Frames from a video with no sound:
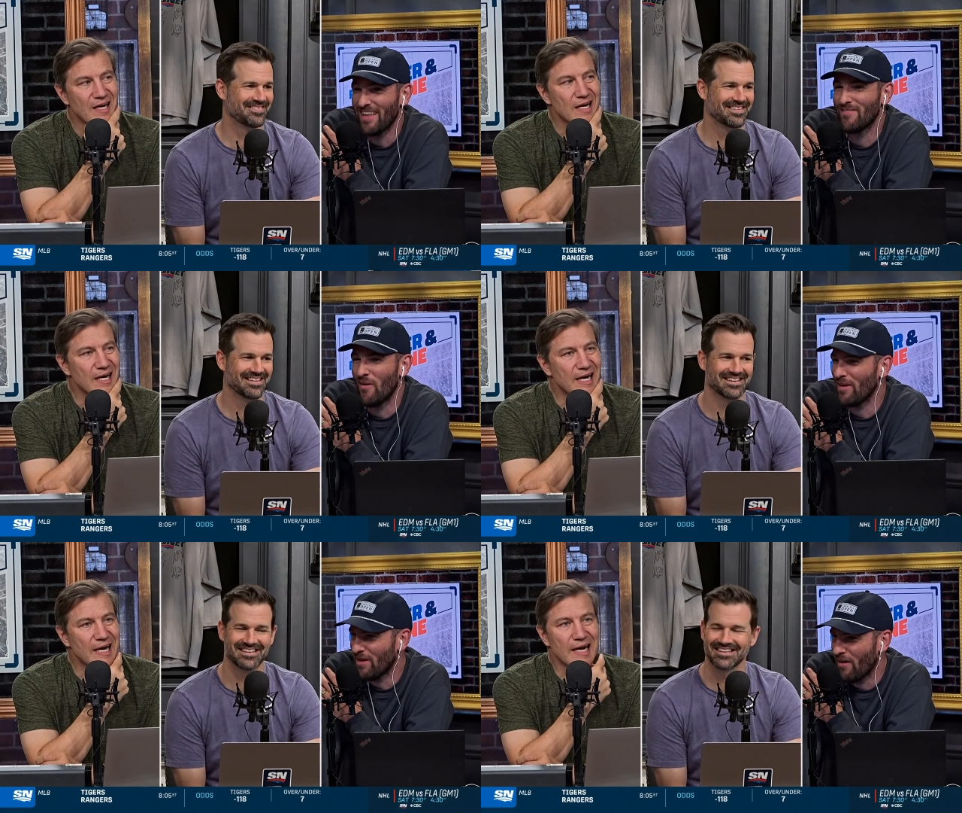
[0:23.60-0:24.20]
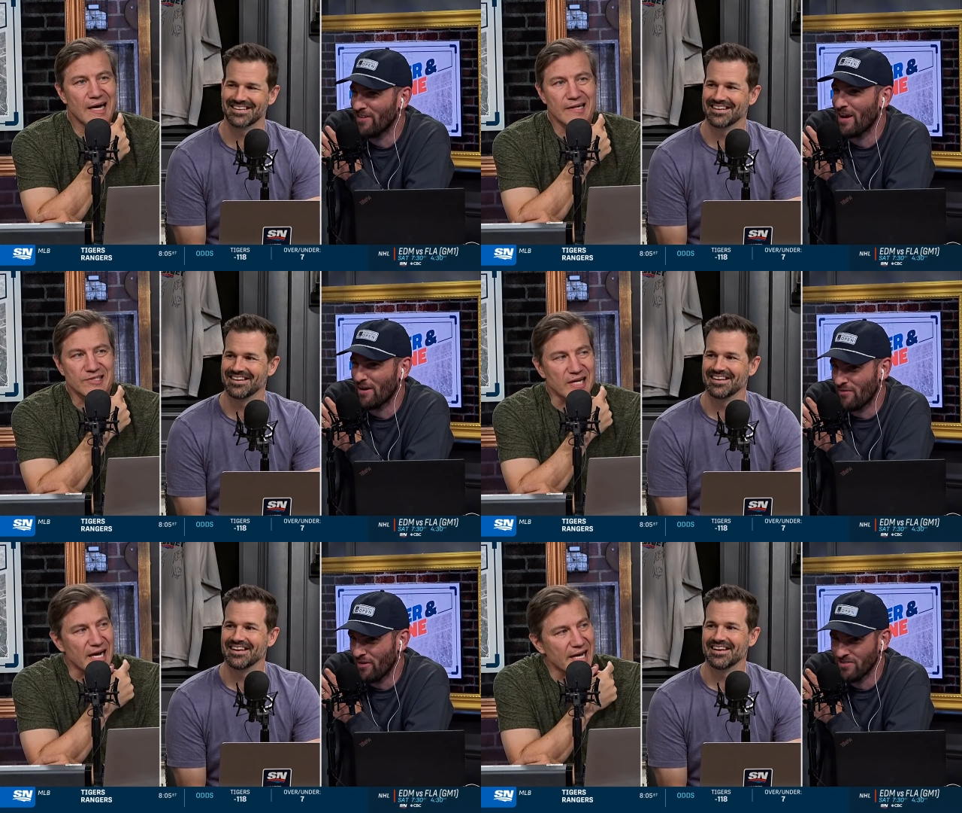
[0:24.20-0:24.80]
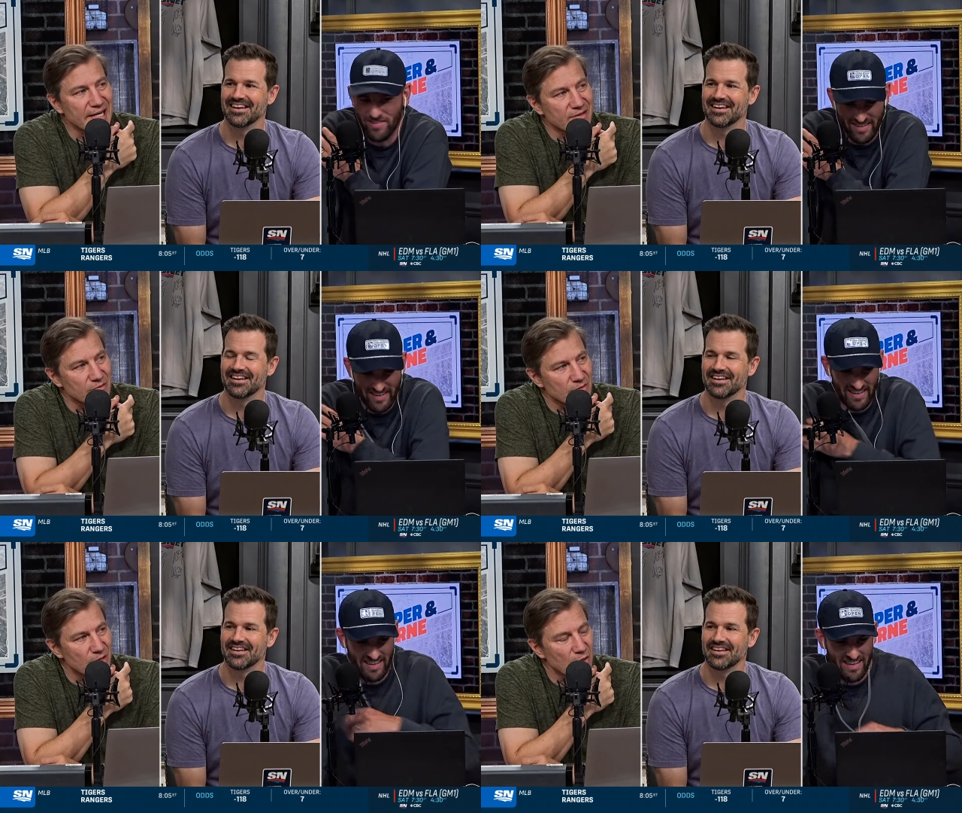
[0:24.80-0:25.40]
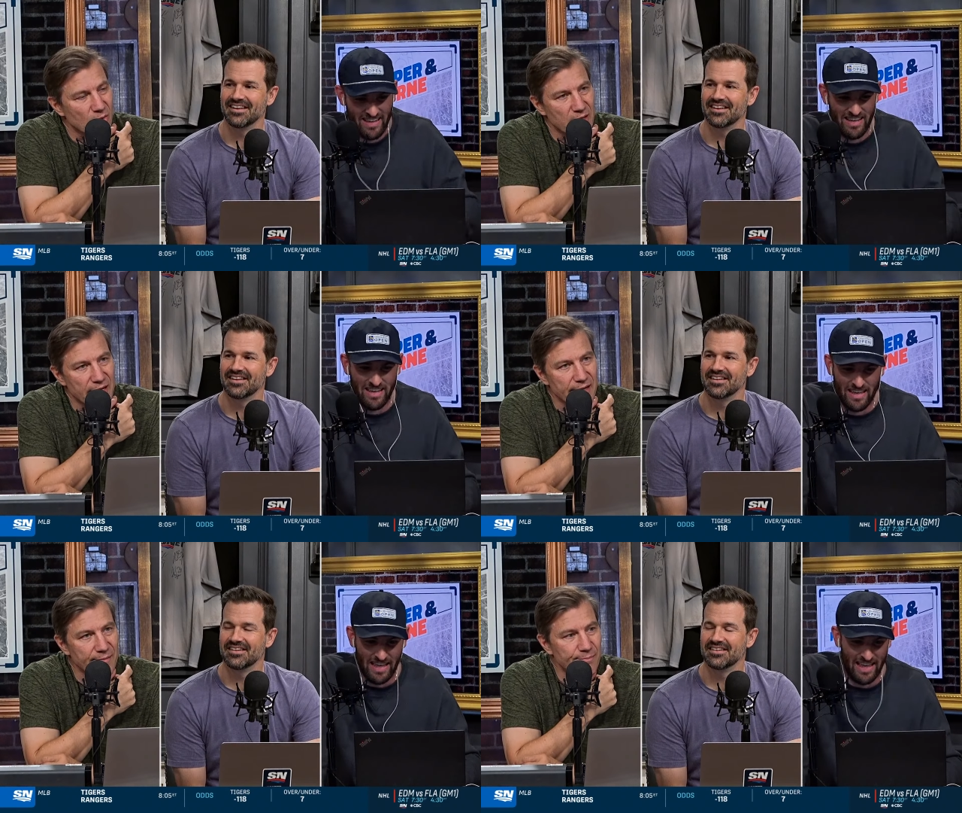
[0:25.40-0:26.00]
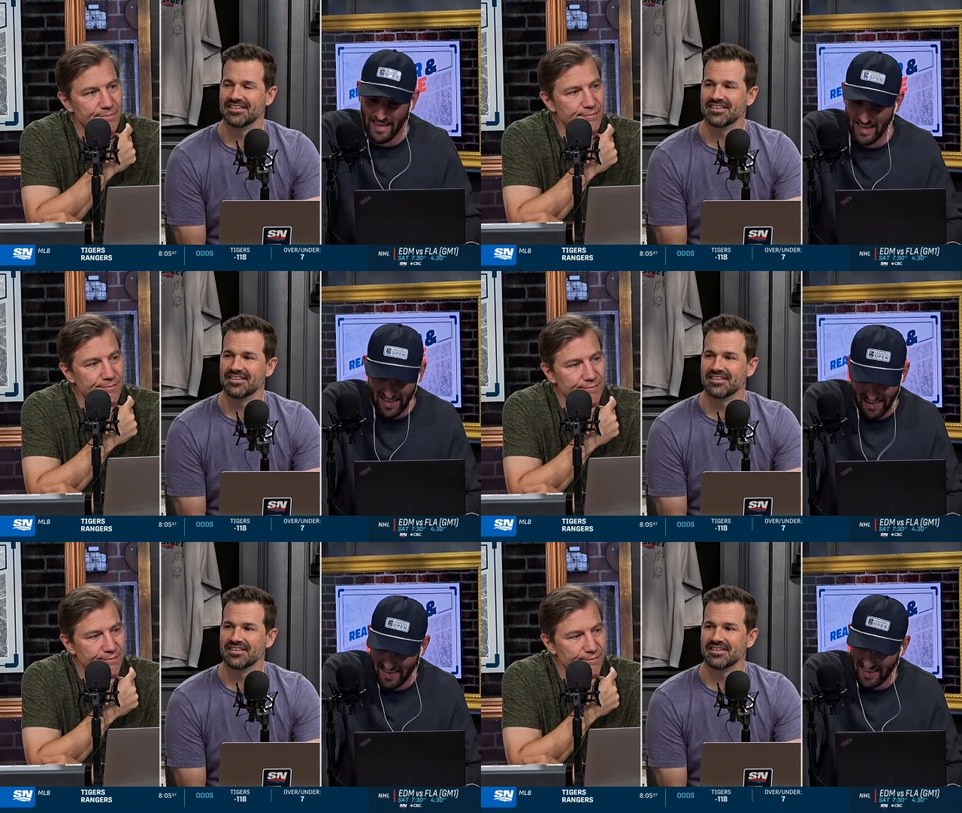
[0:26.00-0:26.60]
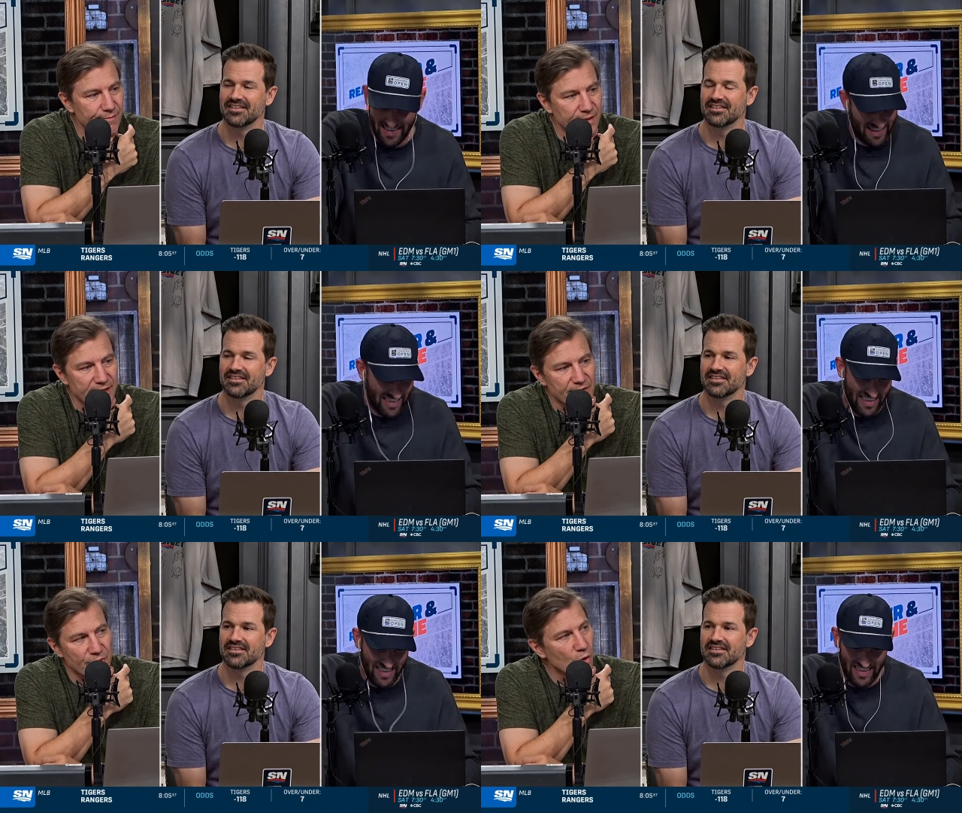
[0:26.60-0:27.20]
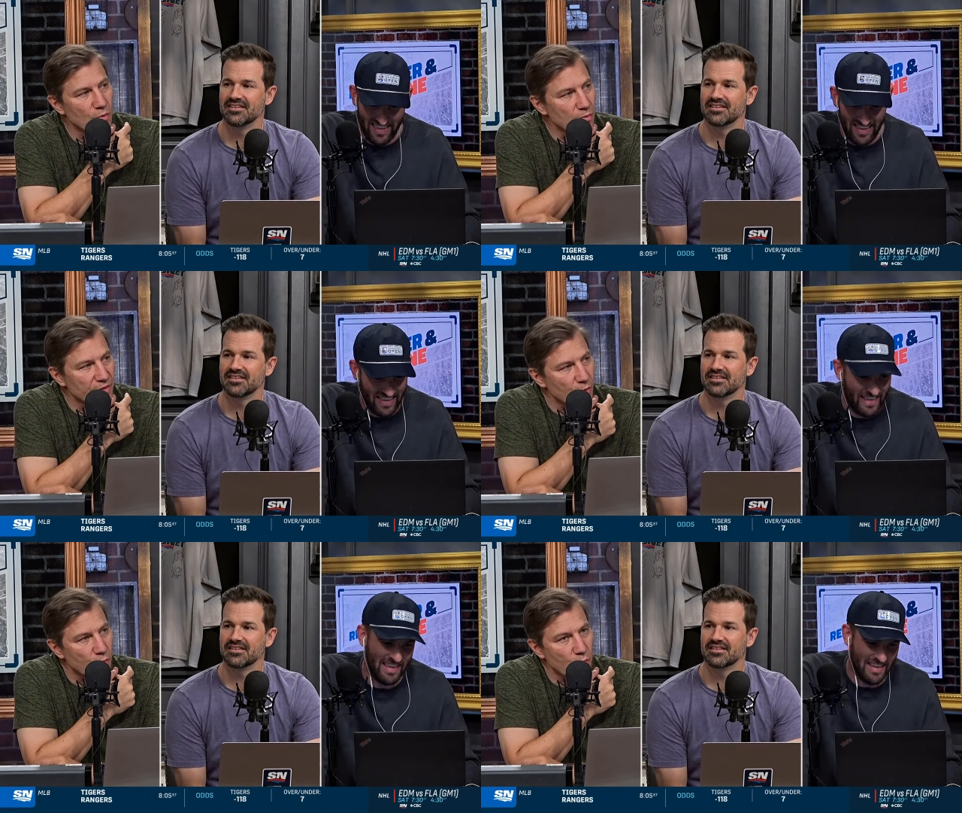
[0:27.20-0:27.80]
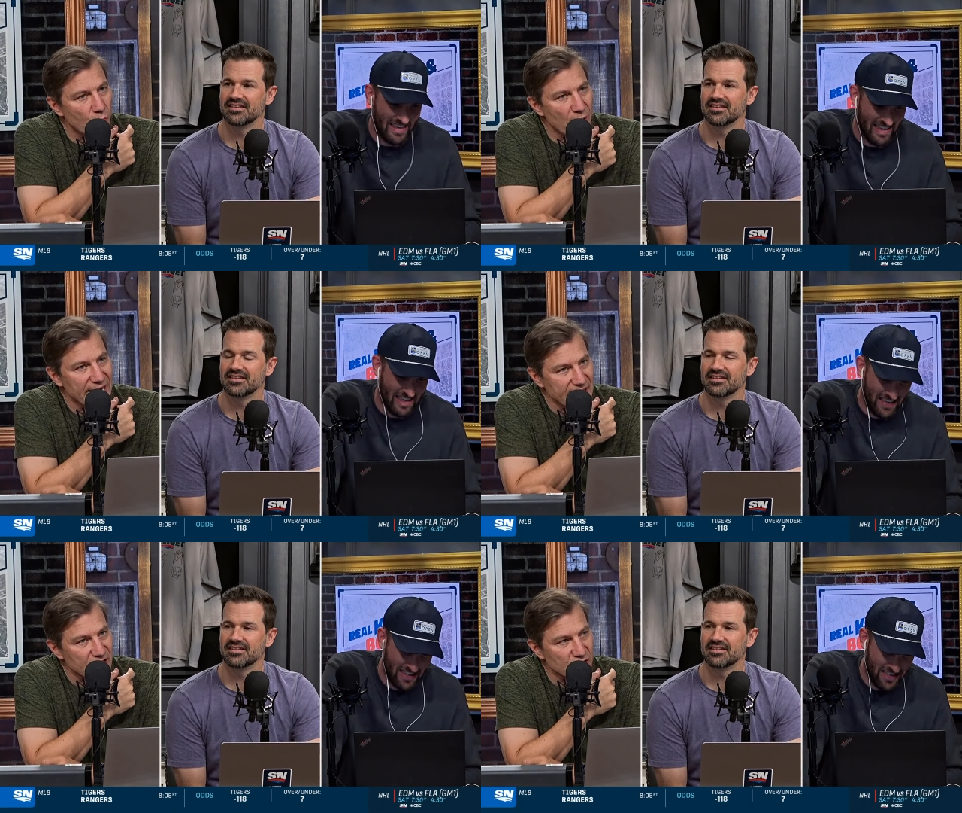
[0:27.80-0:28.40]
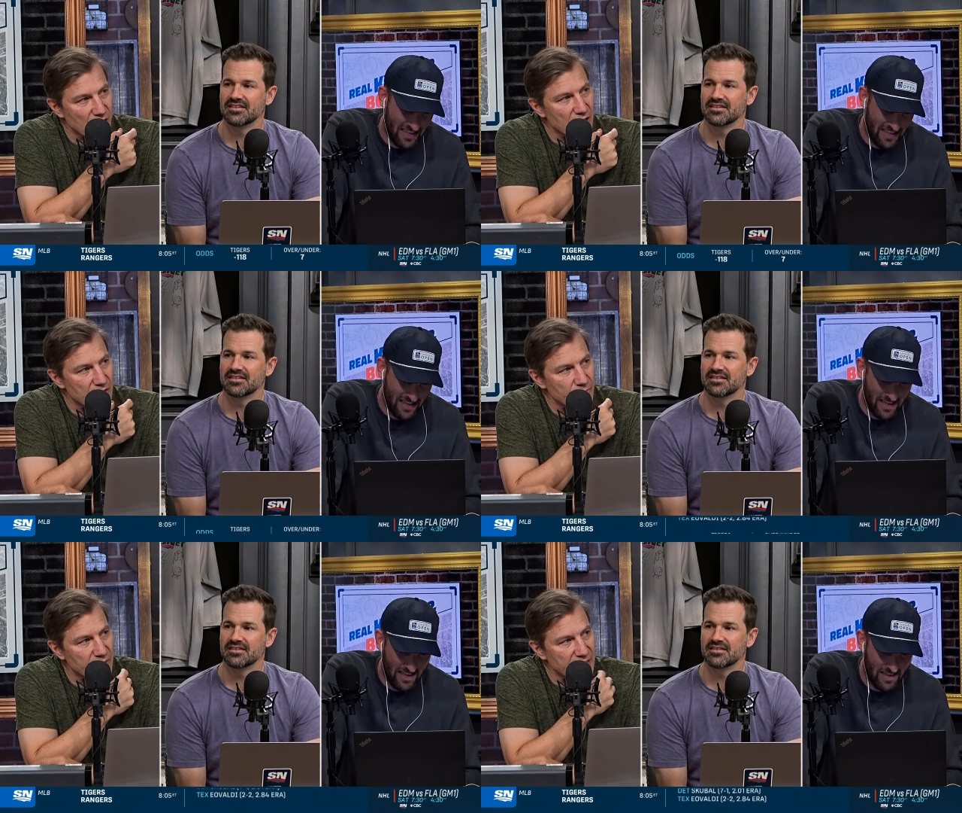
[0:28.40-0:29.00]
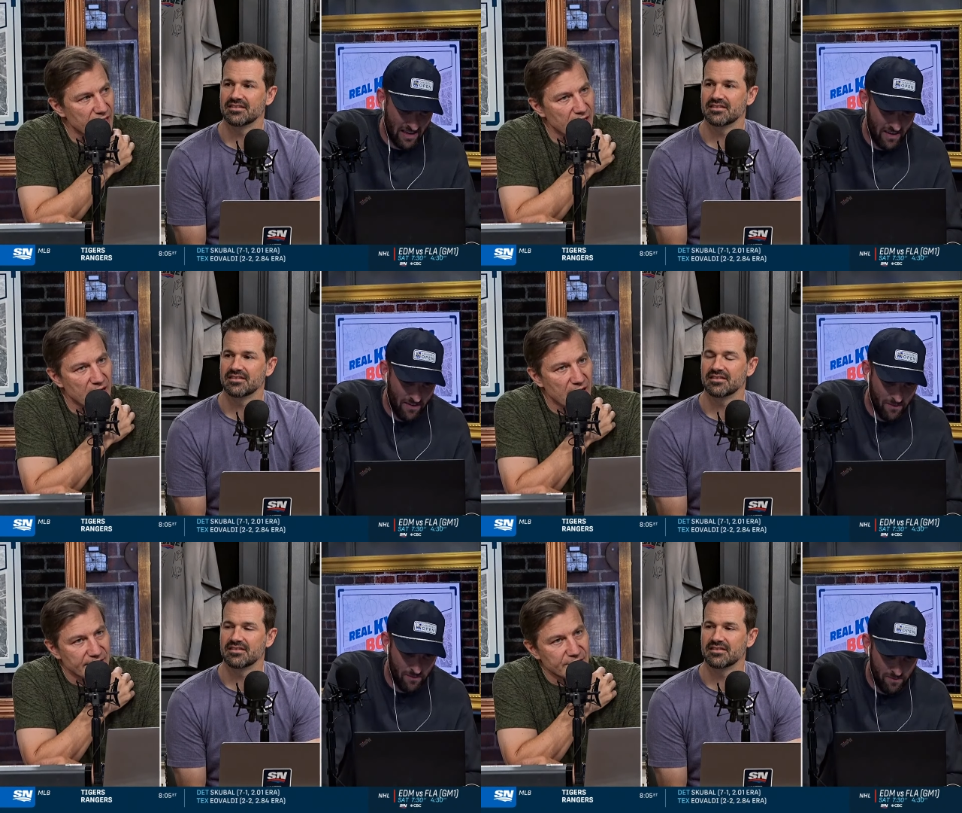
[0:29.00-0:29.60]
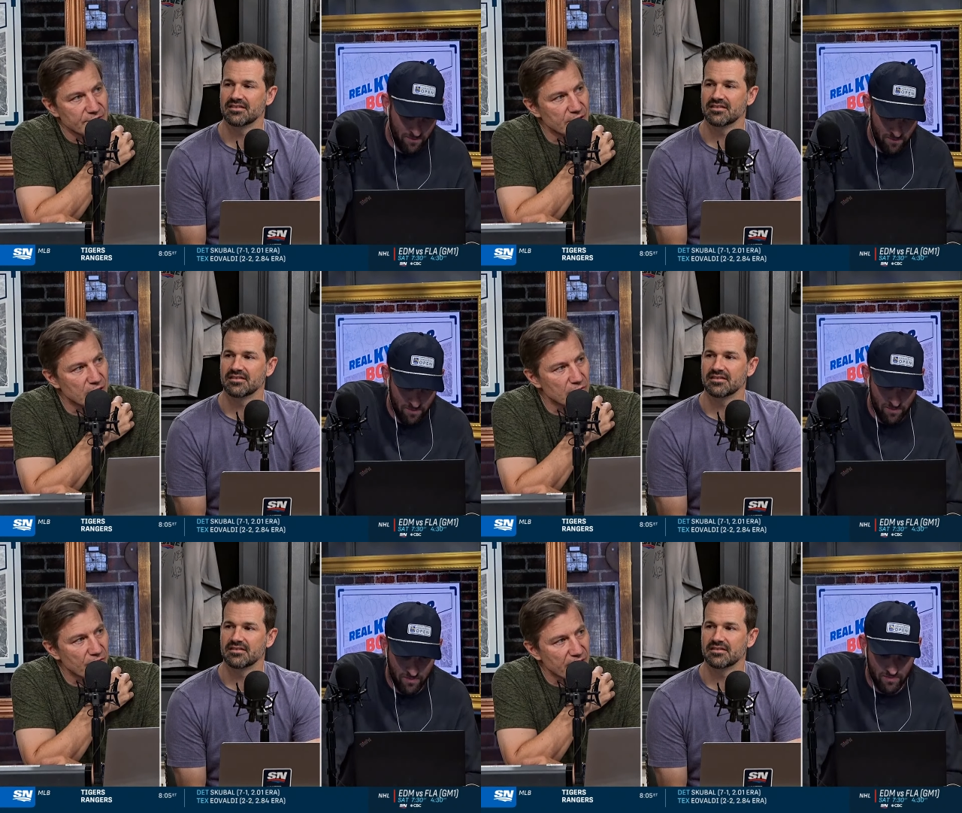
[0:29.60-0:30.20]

Speaker 1: I no, how Derek Listen, feels. I don't know. Uh, I don't know what the ratings are, but I do know